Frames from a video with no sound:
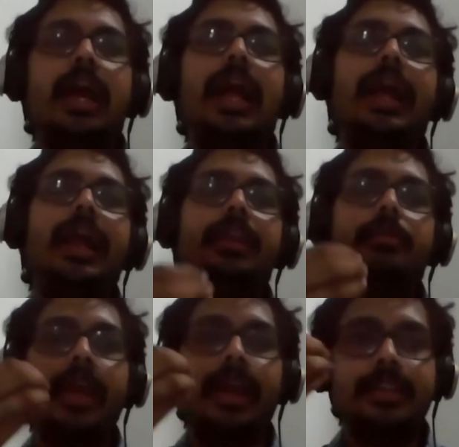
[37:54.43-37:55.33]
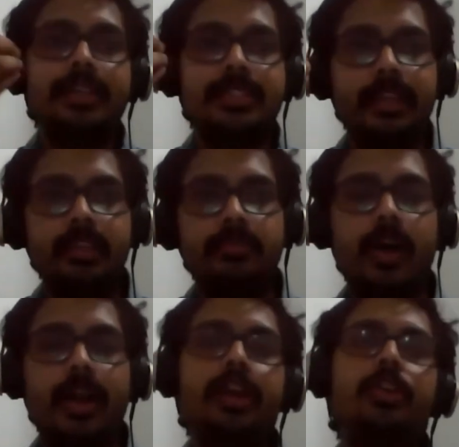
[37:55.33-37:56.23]
And by understanding the
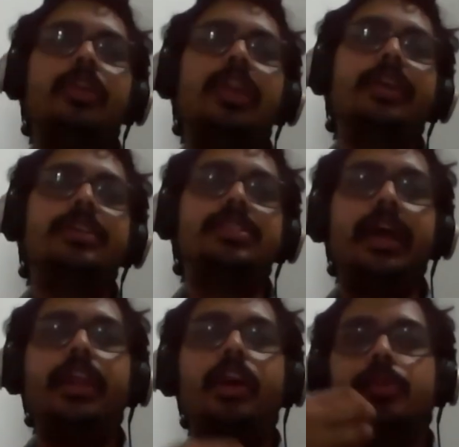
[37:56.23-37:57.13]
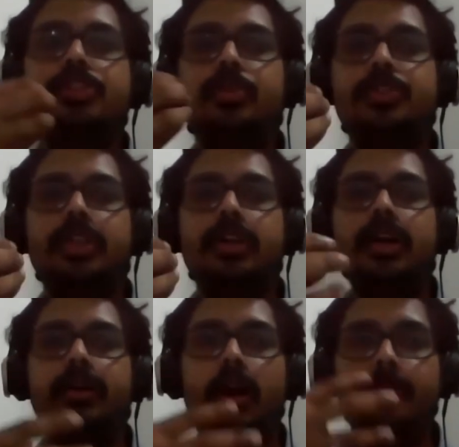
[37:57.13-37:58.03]
fire, you will understand how much
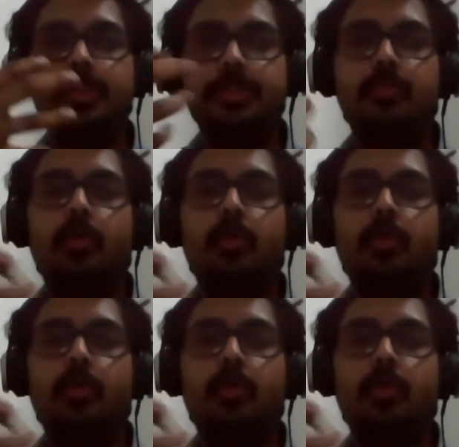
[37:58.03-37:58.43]
dosha,